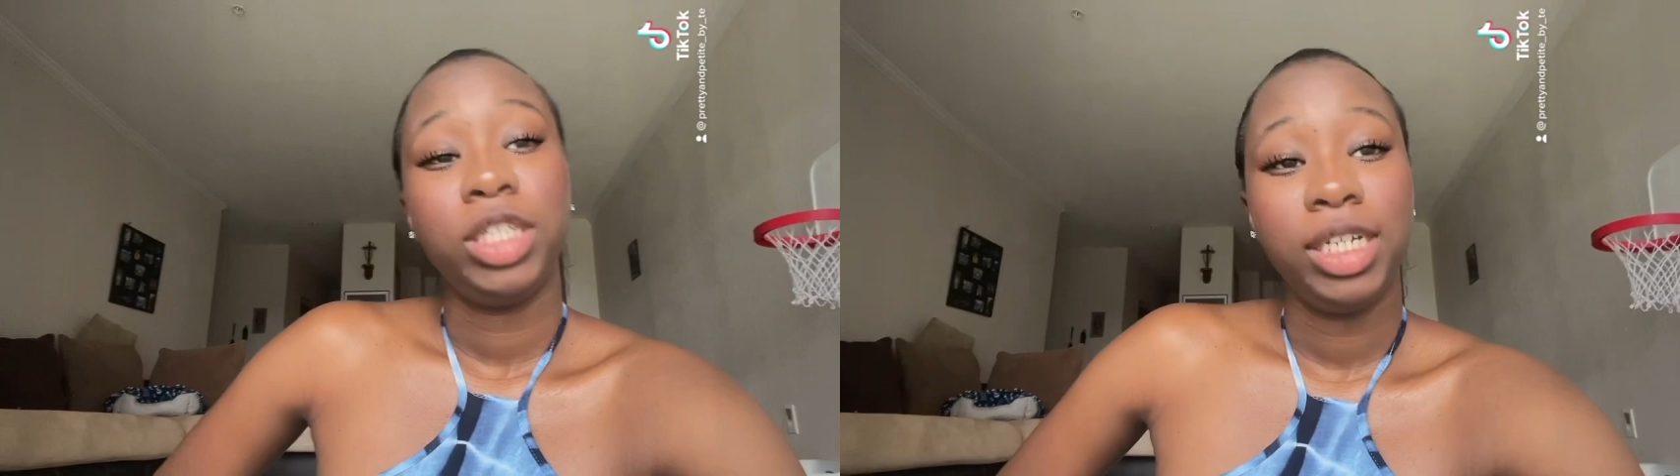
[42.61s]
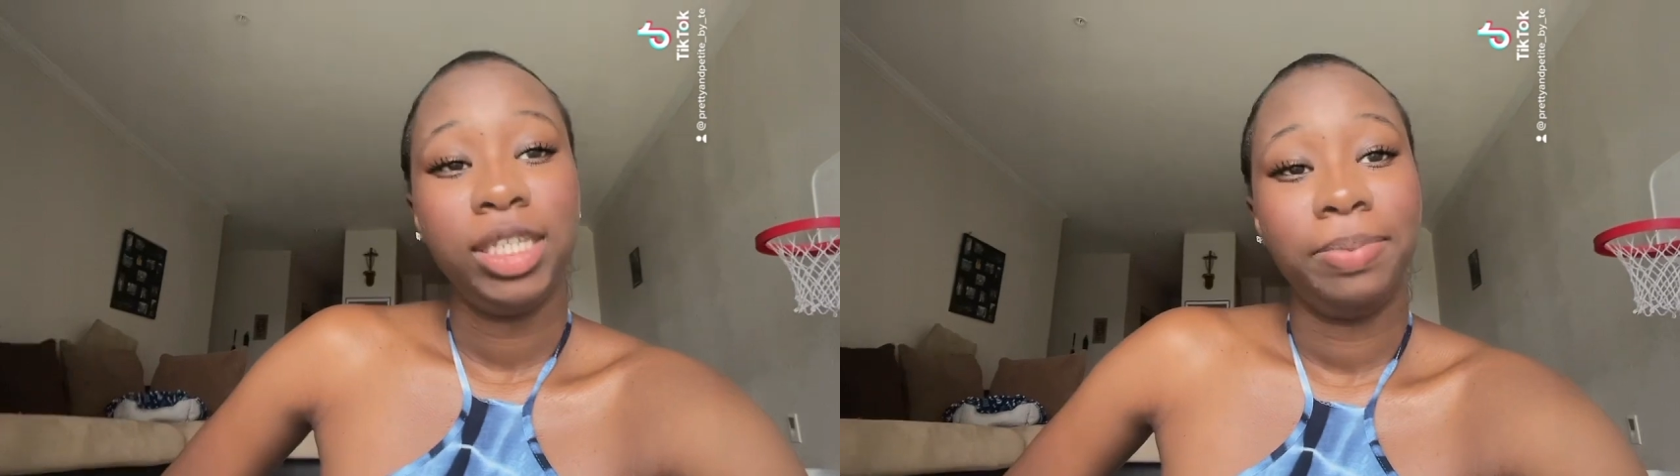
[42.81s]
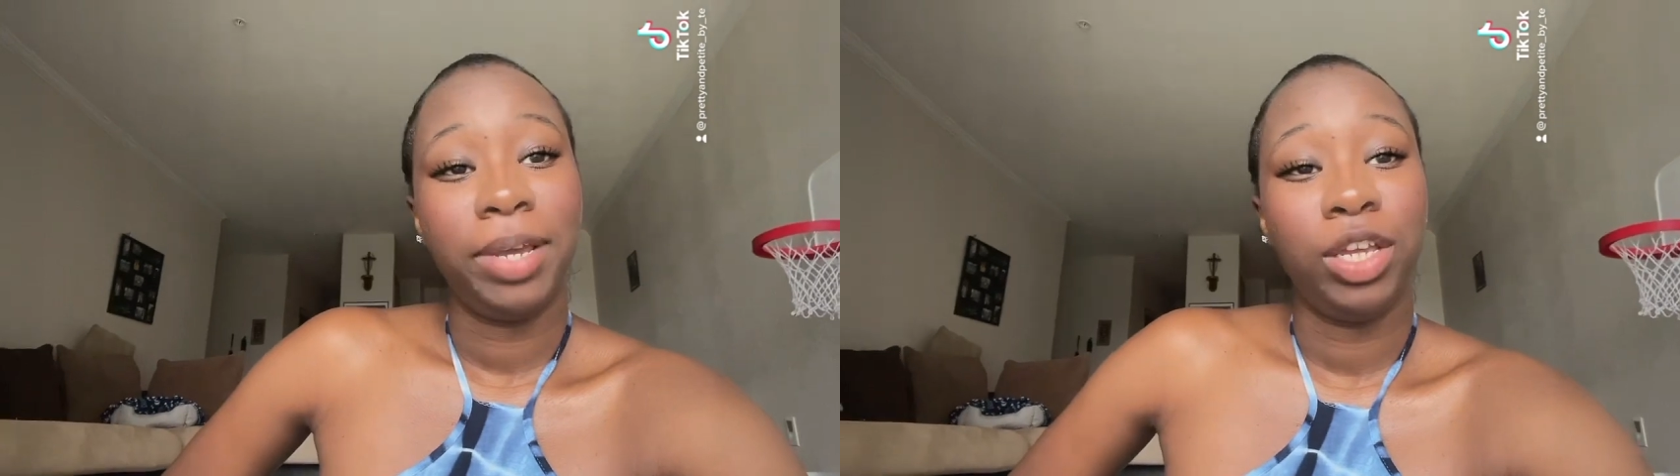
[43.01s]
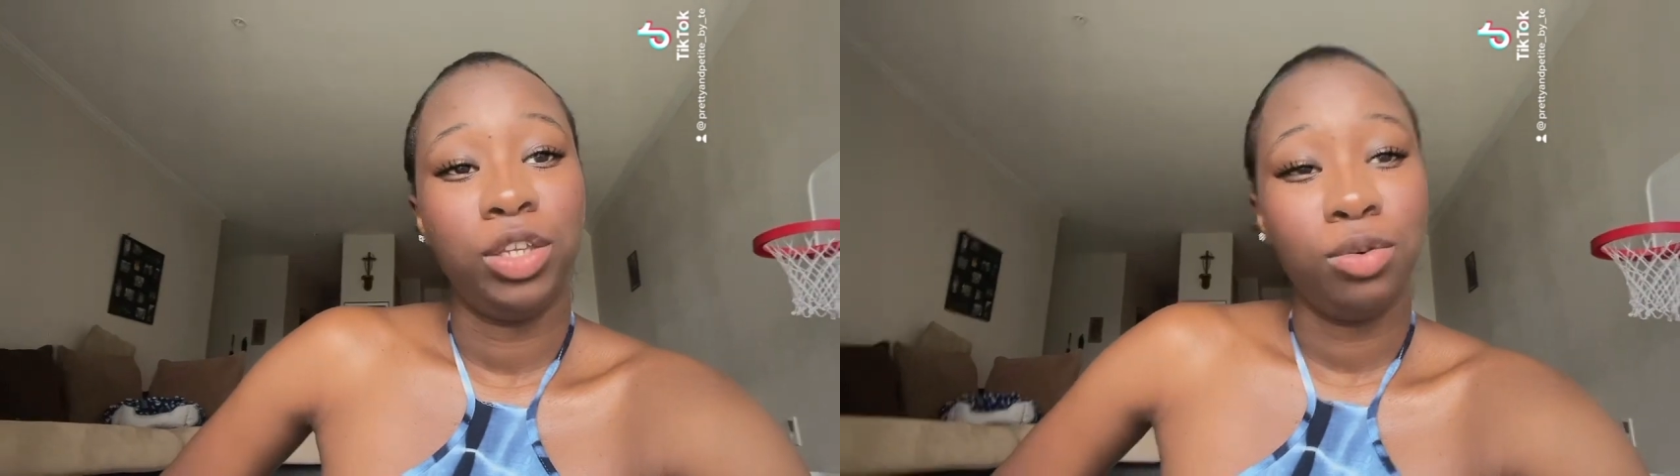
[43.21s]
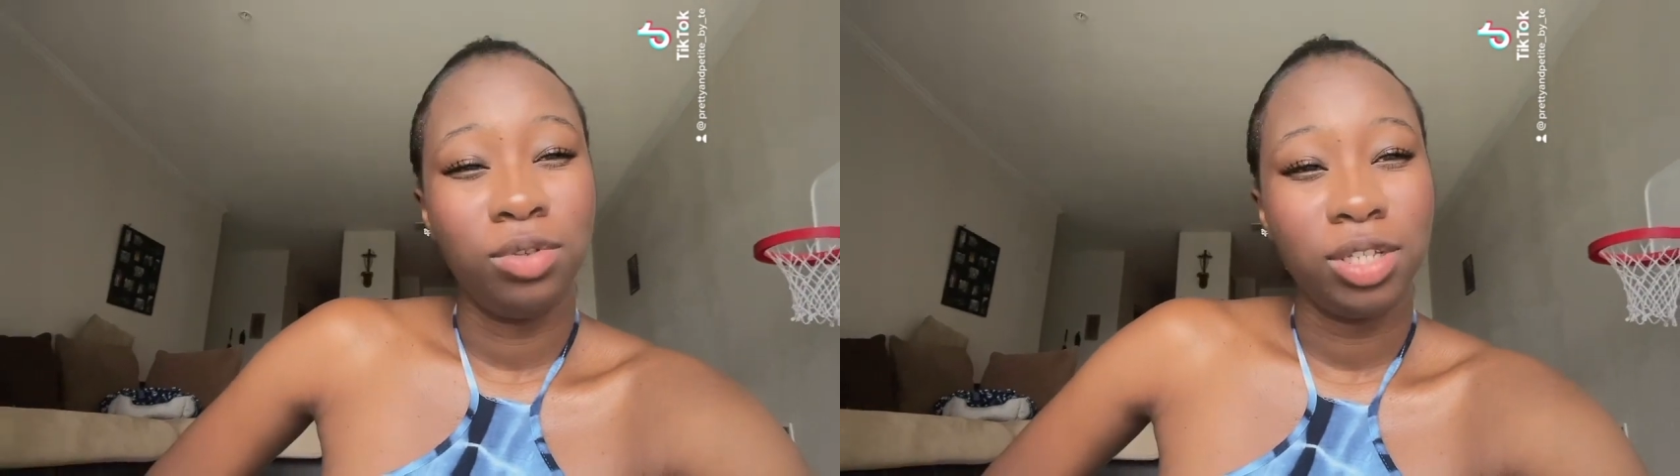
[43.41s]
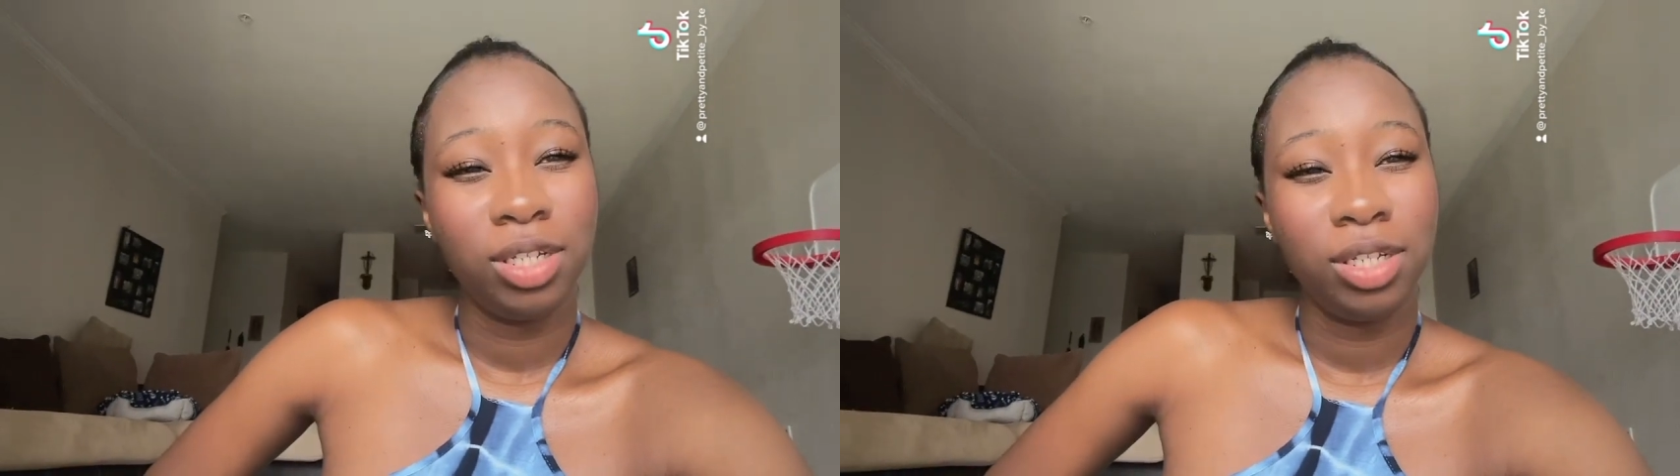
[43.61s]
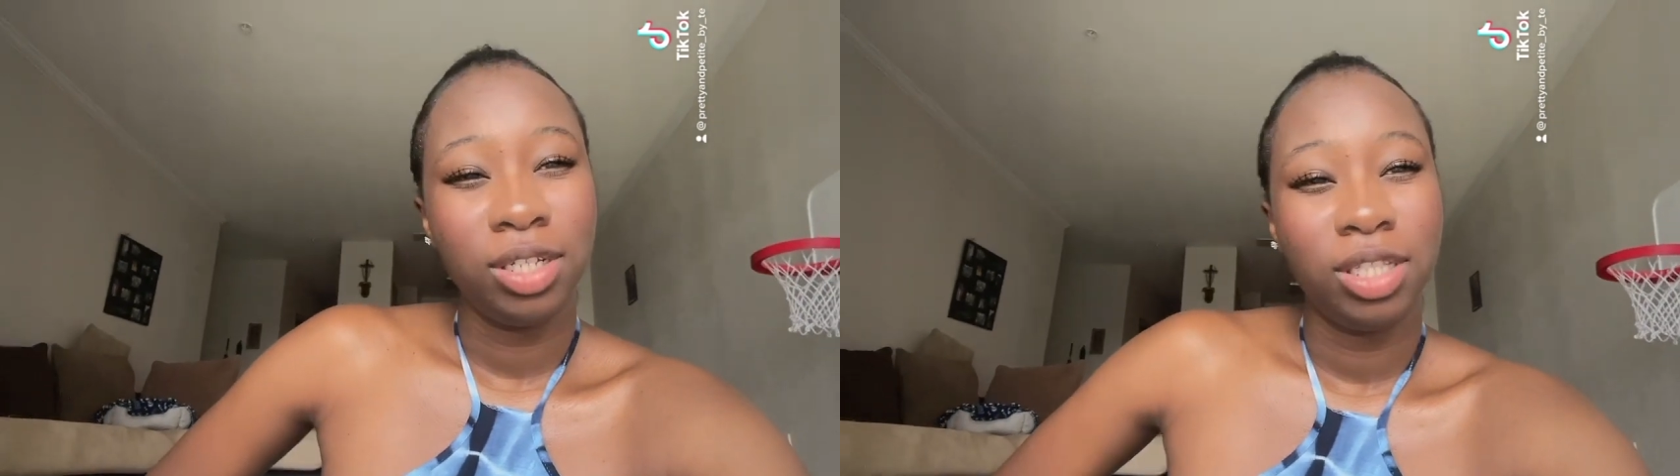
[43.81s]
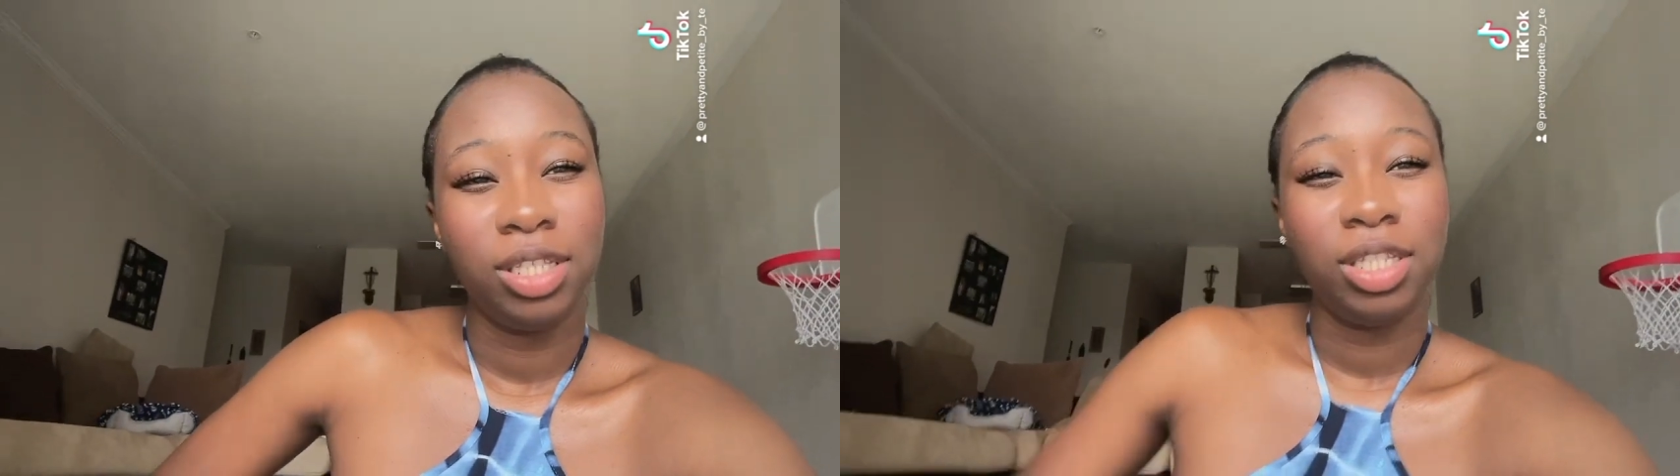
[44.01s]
she's been using